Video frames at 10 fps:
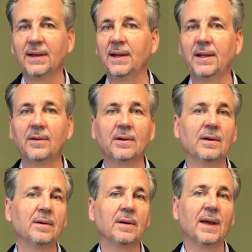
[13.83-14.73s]

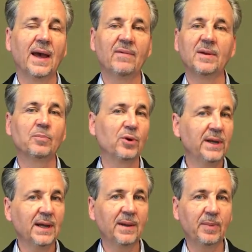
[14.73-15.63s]
either having
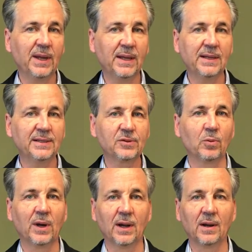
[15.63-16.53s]
prediabetes,
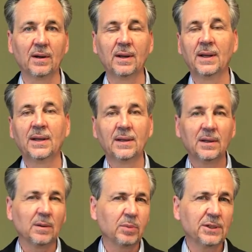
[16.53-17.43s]
where
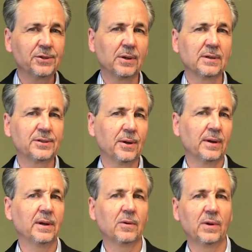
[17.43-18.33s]
your blood sugar is
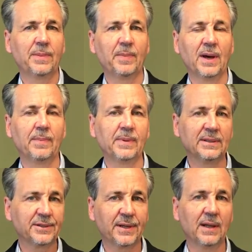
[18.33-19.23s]
starting to creep up
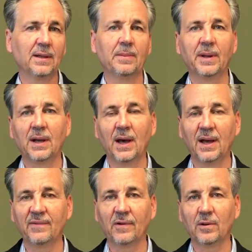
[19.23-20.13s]
and stay a little bit
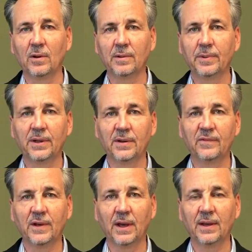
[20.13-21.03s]
high for a long period
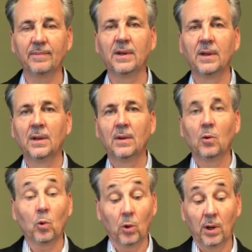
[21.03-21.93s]
of time,
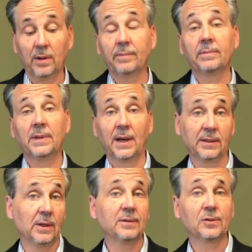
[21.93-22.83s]
or
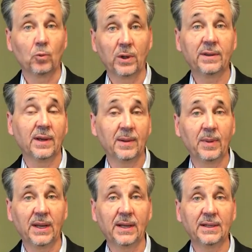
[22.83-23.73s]
diagnosed with
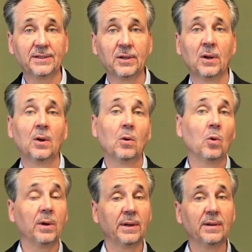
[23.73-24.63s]
diabetes,
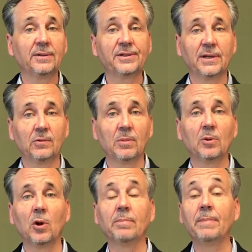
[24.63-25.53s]
or another syndrome
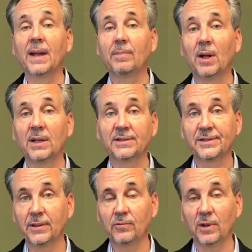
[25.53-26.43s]
called metabolic
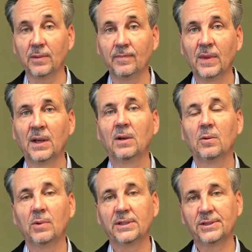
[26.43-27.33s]
syndrome,
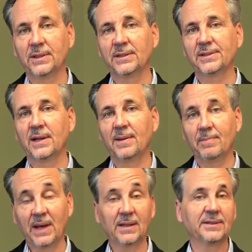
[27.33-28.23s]
which is an
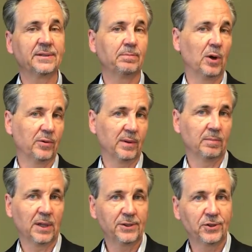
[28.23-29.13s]
imbalance both in
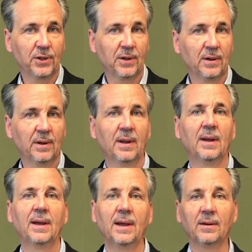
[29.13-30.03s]
blood sugar
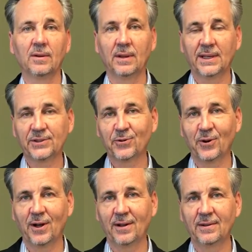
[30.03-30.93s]
and
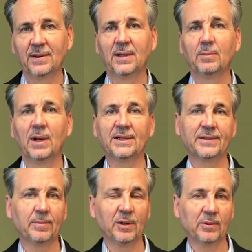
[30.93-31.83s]
cholesterol,
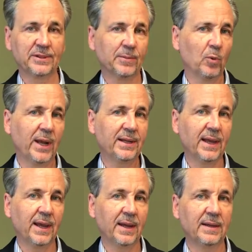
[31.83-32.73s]
possibly with some weight
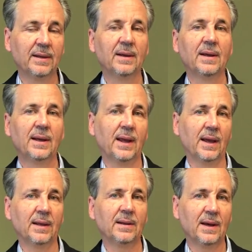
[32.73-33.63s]
gain
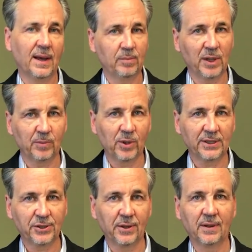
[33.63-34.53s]
and high blood
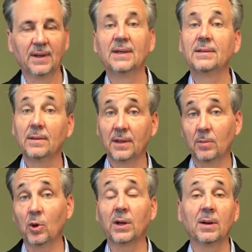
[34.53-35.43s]
pressure. A little
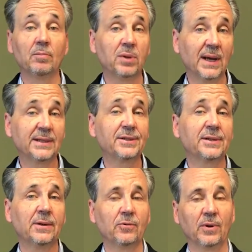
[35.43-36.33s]
more complex
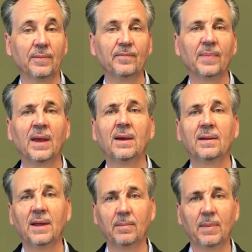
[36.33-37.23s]
syndrome
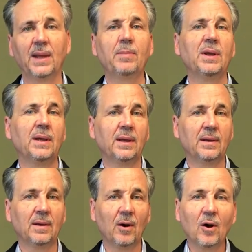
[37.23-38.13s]
that may
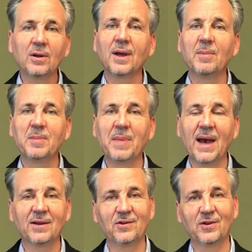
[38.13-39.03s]
be all coming
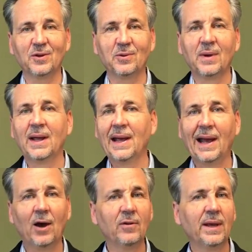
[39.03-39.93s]
back to
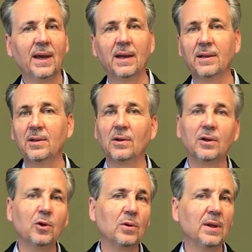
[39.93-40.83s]
how the heck you're
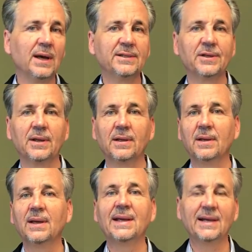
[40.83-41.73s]
utilizing
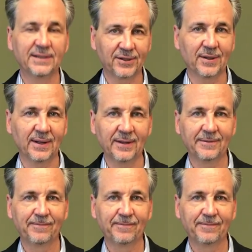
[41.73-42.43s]
insulin.